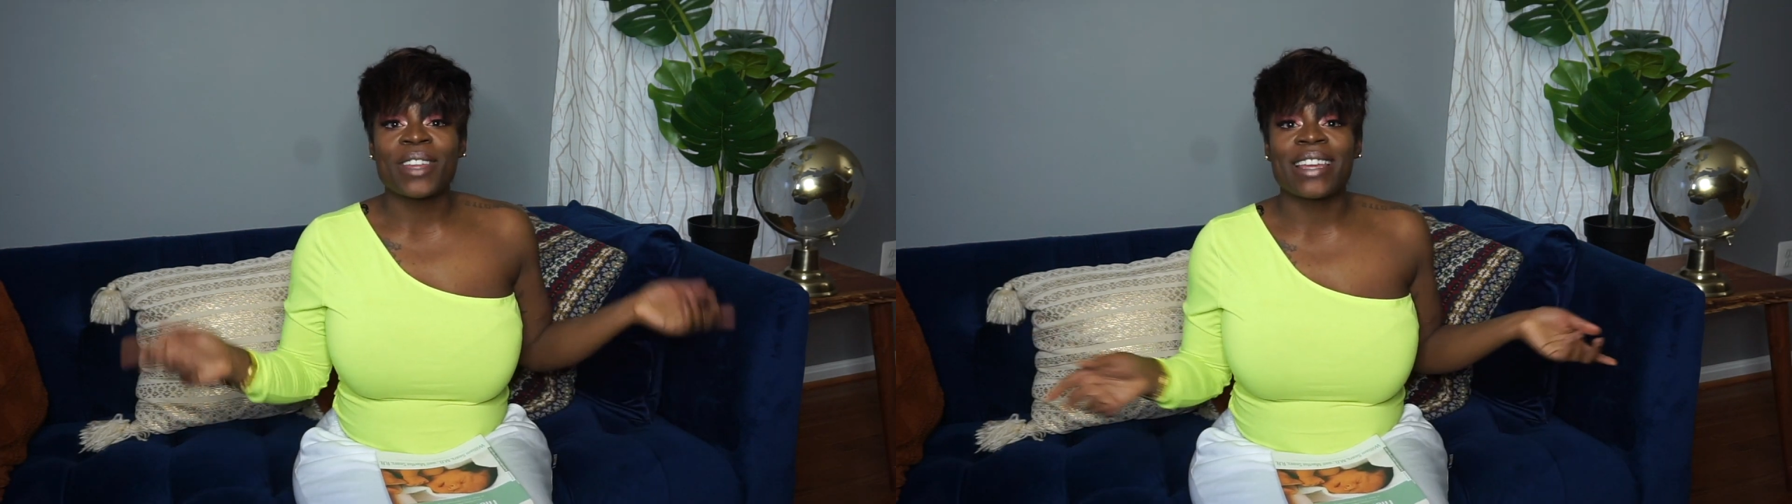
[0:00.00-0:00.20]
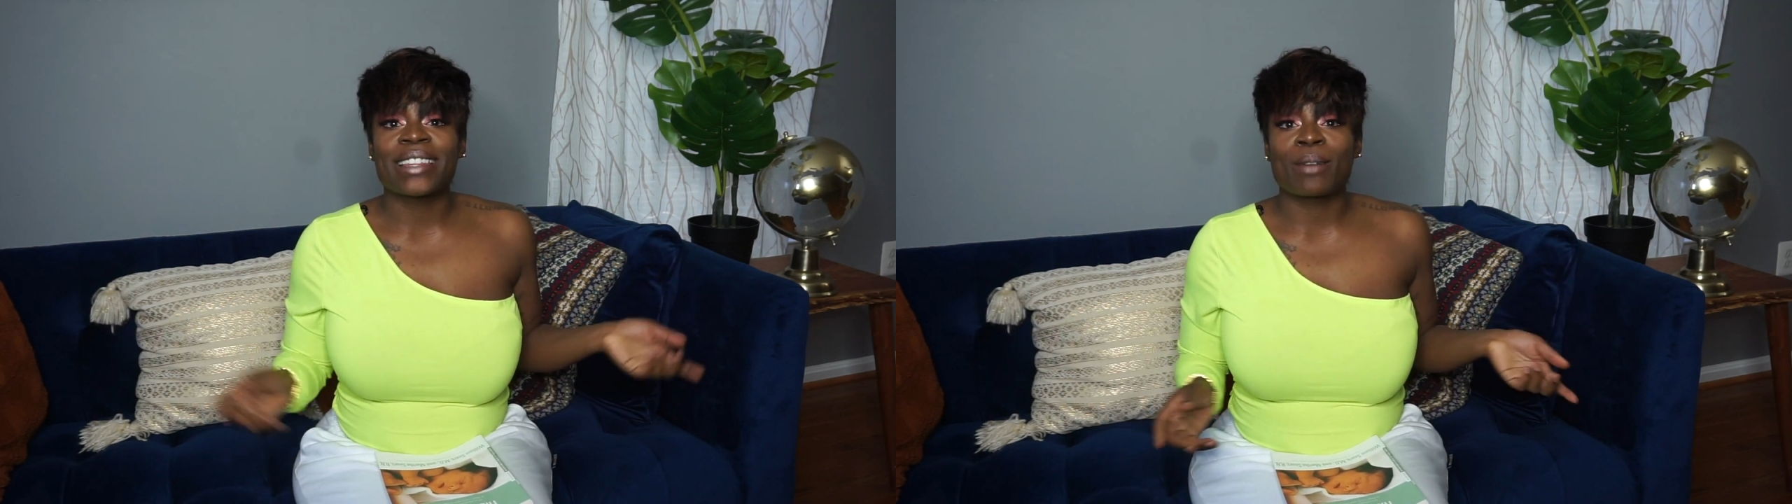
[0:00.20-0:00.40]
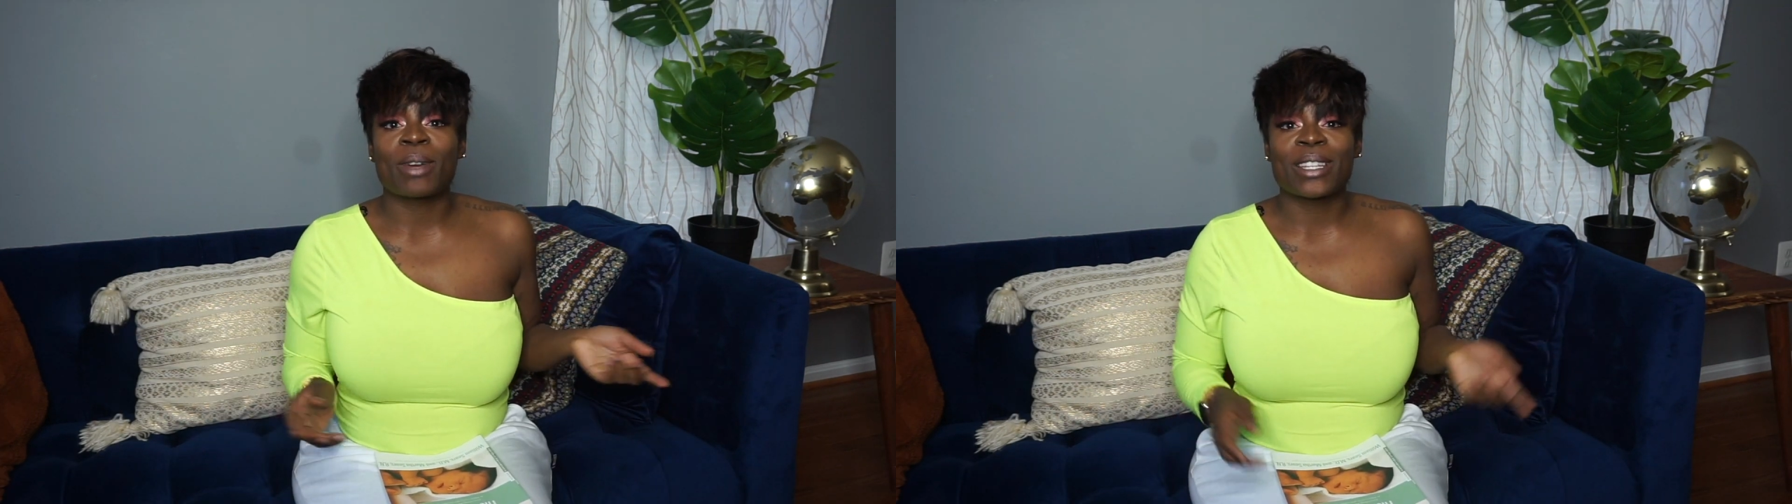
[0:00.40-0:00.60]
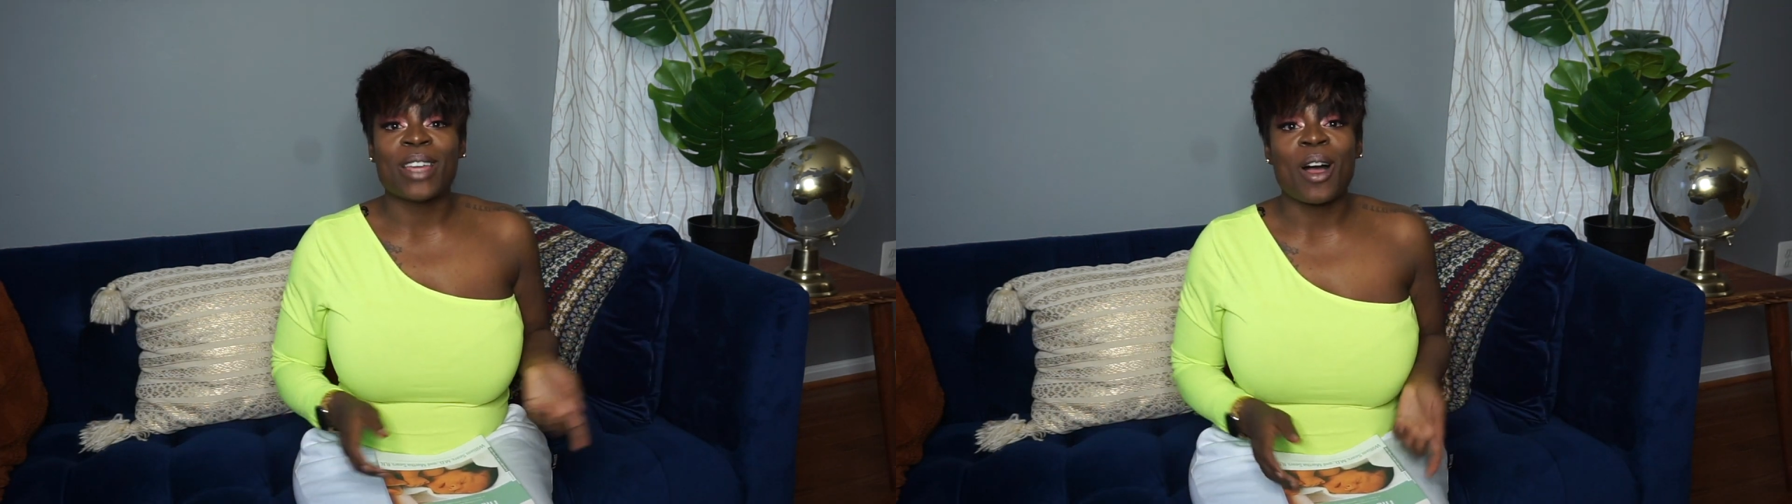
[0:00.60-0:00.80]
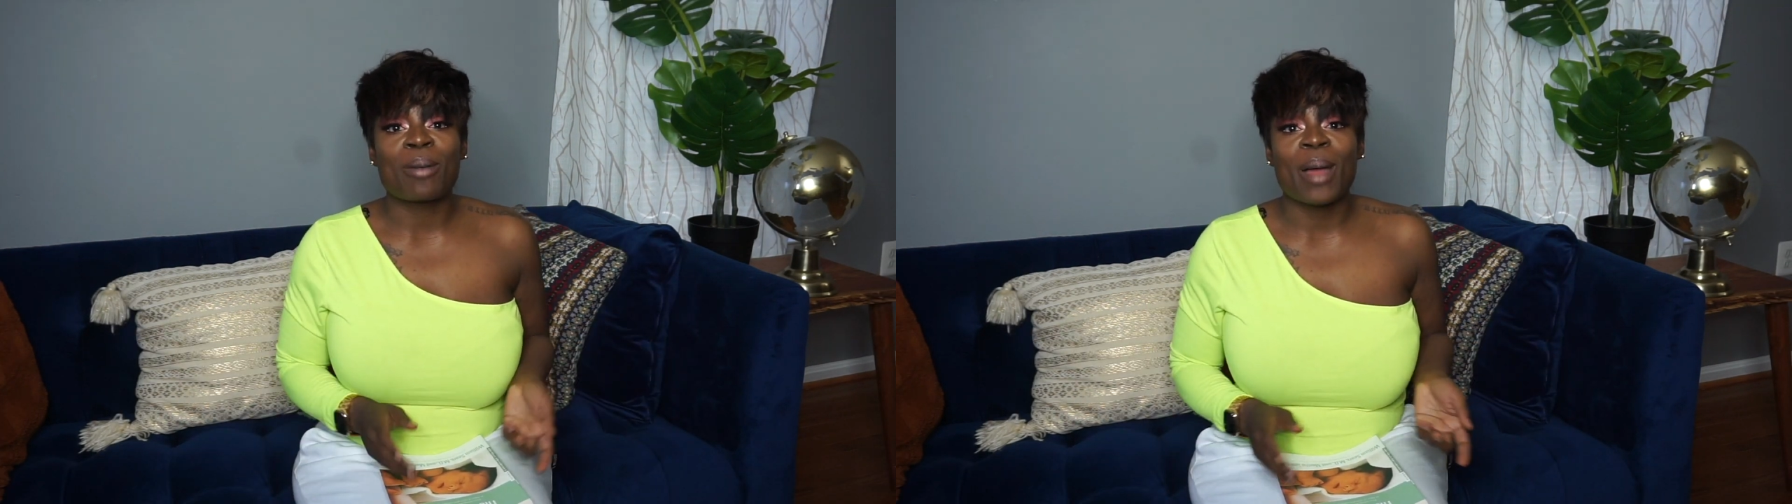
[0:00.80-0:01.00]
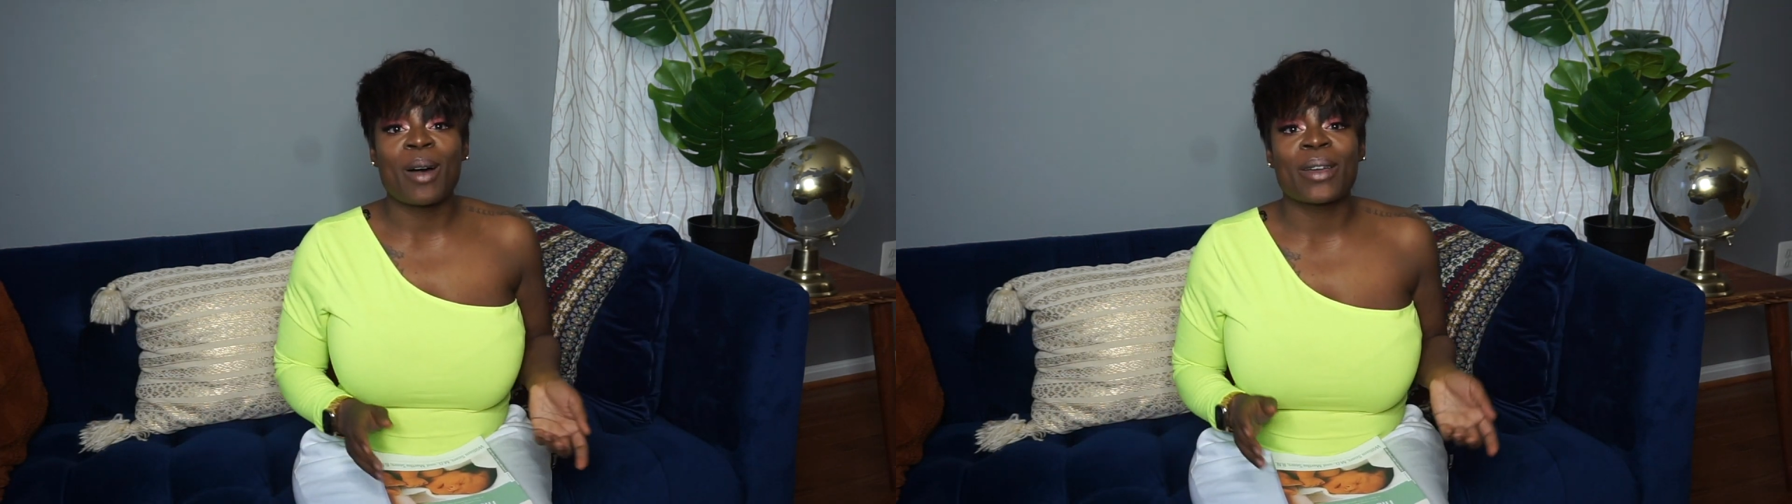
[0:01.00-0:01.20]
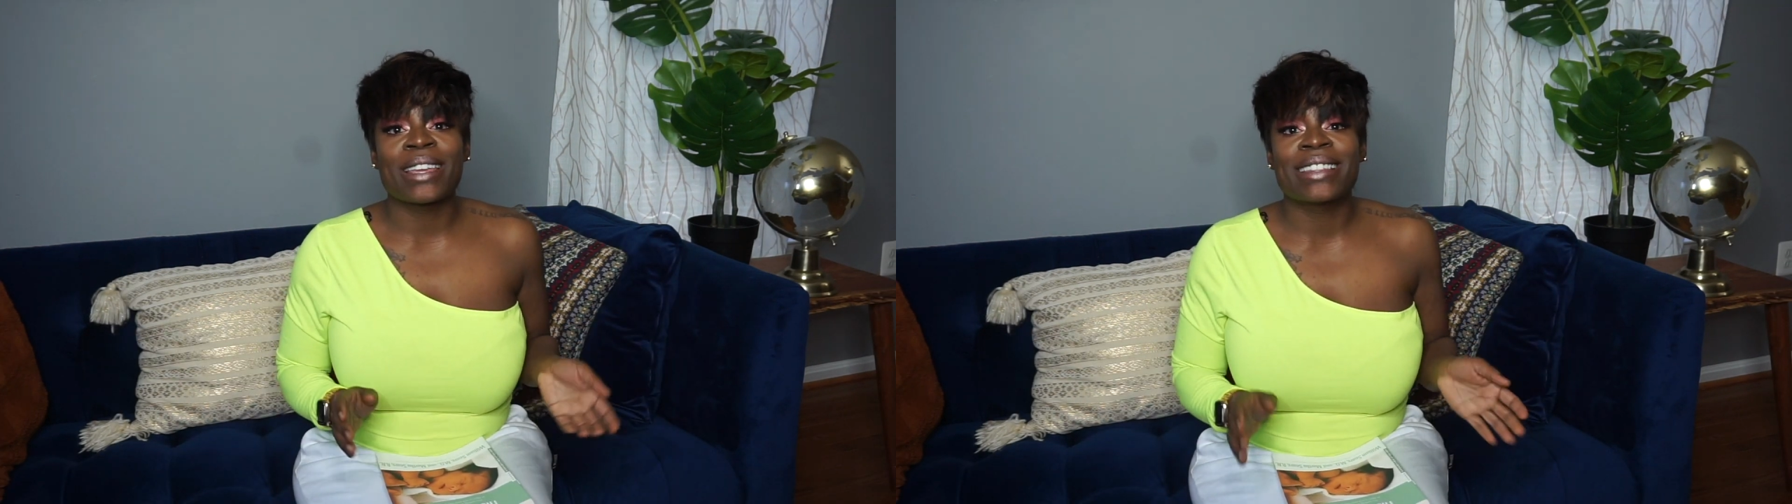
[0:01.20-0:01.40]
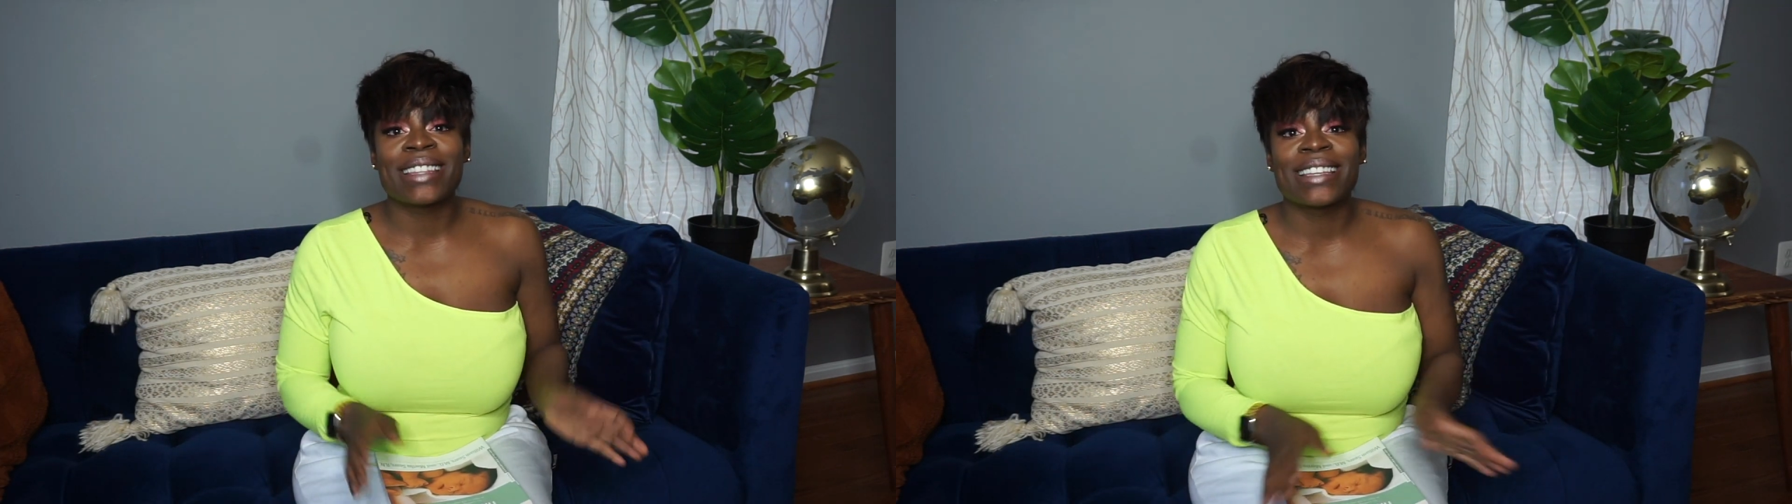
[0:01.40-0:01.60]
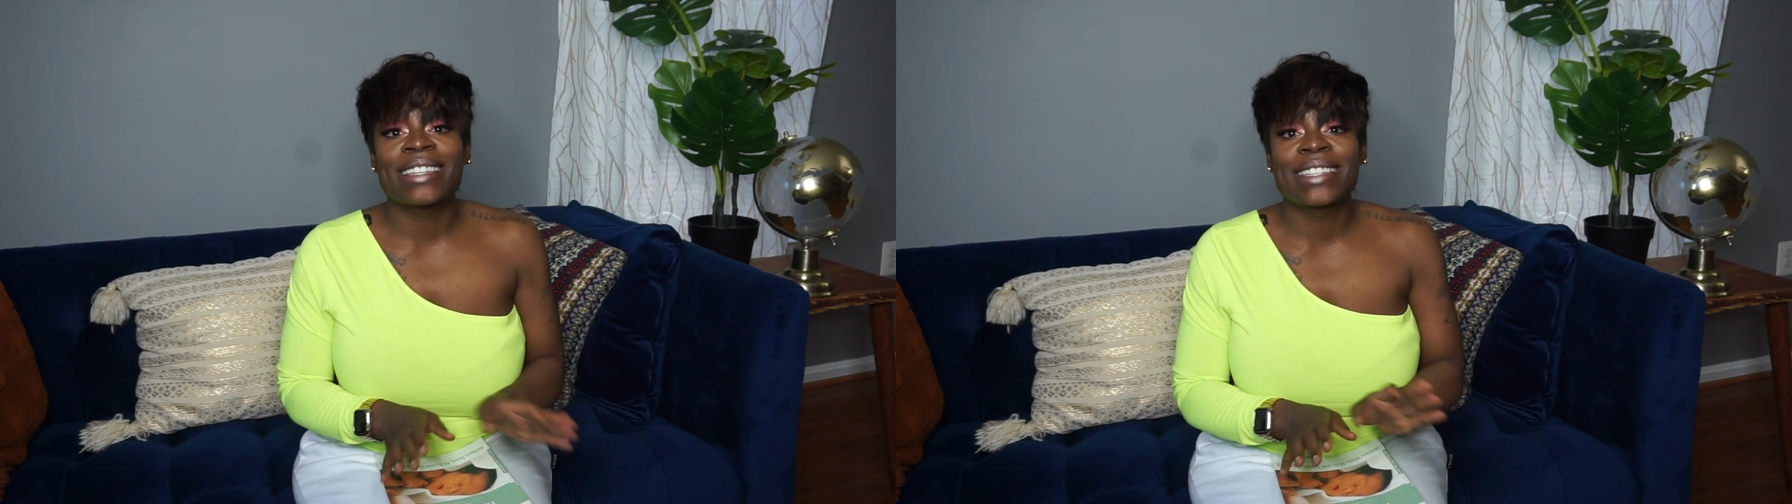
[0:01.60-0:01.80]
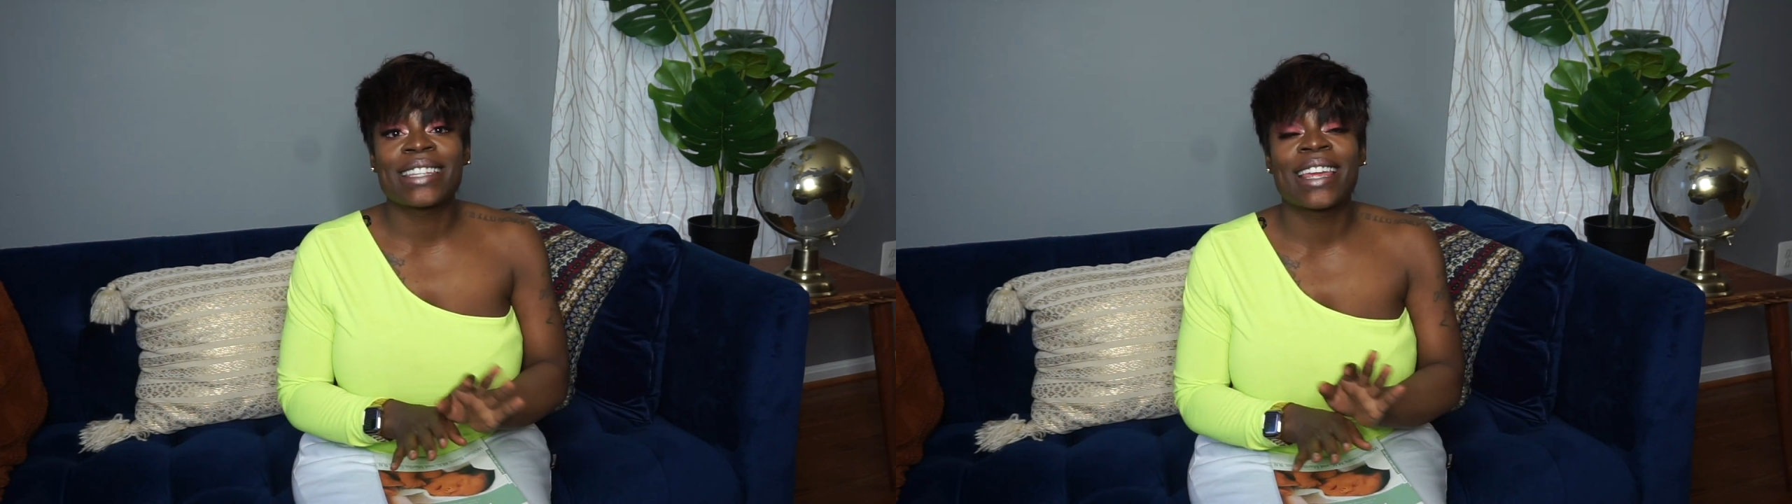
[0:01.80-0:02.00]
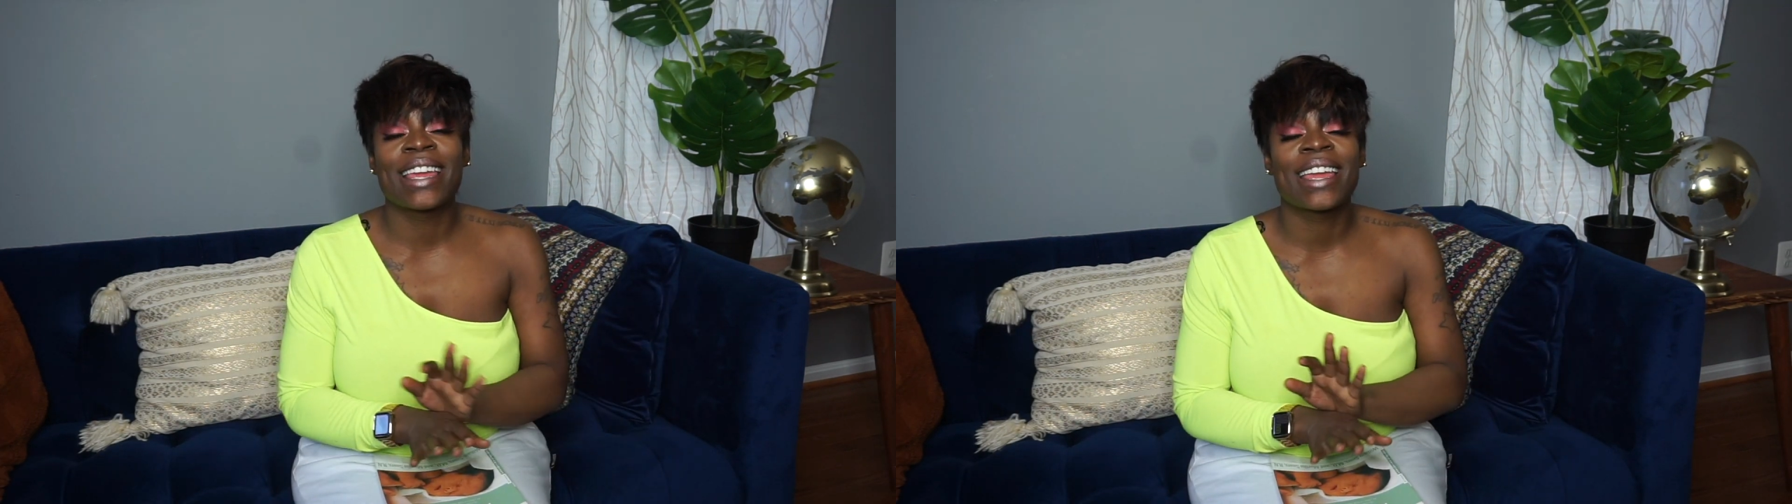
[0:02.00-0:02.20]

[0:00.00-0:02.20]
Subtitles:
thing that I'm going to talk about in this